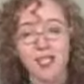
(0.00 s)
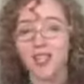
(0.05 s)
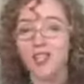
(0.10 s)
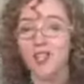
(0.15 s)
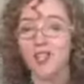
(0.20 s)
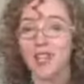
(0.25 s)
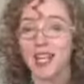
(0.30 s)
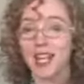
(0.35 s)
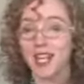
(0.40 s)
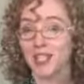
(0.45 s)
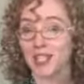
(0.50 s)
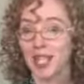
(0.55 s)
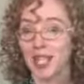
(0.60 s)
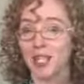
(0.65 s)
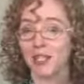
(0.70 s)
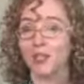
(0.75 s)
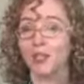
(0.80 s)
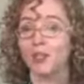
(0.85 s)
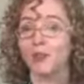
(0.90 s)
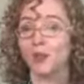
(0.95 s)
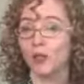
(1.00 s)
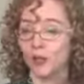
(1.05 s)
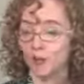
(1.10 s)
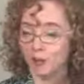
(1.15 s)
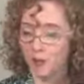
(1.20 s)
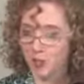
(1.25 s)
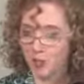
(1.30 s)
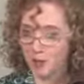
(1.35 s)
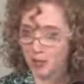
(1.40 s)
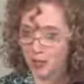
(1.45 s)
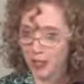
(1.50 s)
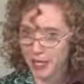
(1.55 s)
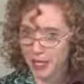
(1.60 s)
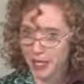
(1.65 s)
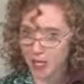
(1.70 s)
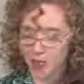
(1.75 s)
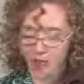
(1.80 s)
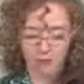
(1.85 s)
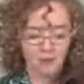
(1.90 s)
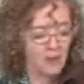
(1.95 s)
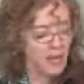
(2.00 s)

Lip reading: such a thing as getting too close to the bridge.